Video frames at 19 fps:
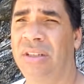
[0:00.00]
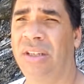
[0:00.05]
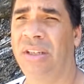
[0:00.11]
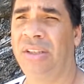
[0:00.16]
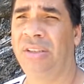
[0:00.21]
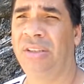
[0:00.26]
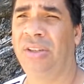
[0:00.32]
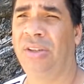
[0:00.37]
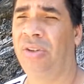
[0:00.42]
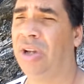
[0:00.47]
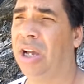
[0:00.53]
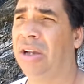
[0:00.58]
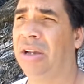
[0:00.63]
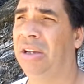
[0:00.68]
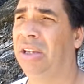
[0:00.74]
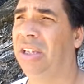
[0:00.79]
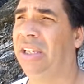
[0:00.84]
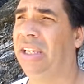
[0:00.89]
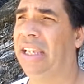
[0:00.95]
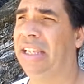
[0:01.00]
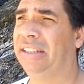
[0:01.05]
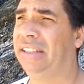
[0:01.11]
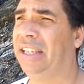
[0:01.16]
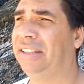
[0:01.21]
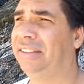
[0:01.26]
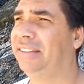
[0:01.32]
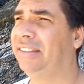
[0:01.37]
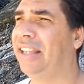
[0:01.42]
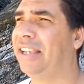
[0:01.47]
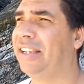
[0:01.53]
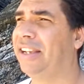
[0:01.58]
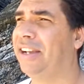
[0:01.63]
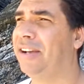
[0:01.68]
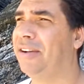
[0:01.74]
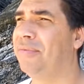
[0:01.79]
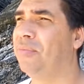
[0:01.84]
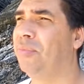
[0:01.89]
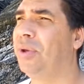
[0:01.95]
you know, it's like
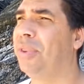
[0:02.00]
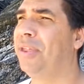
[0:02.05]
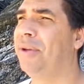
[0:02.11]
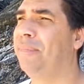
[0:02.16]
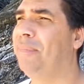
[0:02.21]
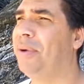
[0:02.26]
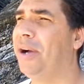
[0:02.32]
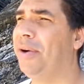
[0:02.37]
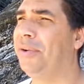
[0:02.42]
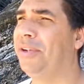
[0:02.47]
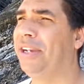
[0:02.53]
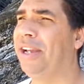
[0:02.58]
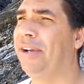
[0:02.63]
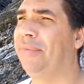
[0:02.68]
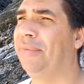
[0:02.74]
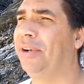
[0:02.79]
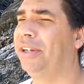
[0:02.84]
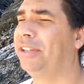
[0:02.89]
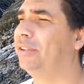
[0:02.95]
with Empower Network,